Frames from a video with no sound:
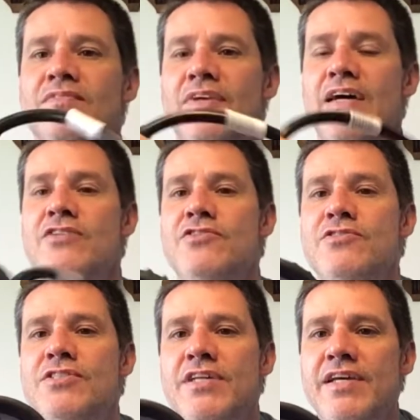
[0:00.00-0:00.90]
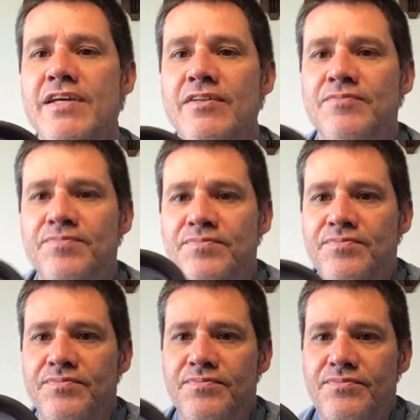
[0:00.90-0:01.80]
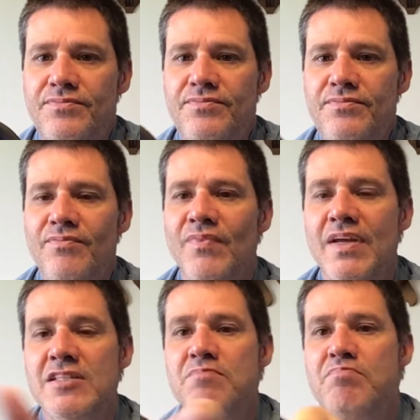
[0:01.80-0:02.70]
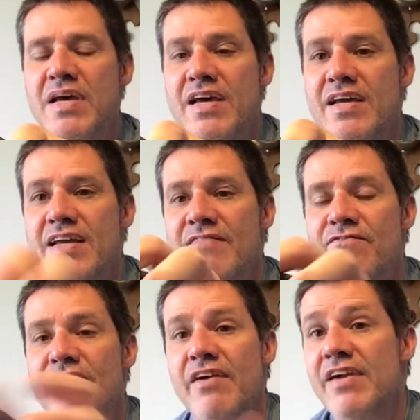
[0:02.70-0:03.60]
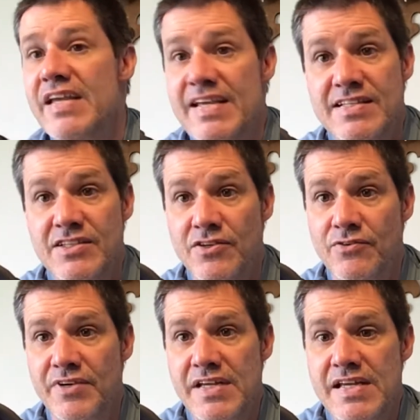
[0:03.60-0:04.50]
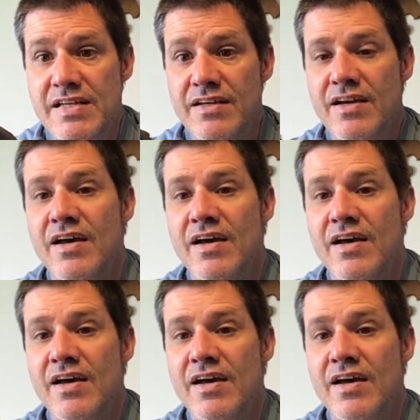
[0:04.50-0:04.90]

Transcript: As you see, it's big, very easy to read,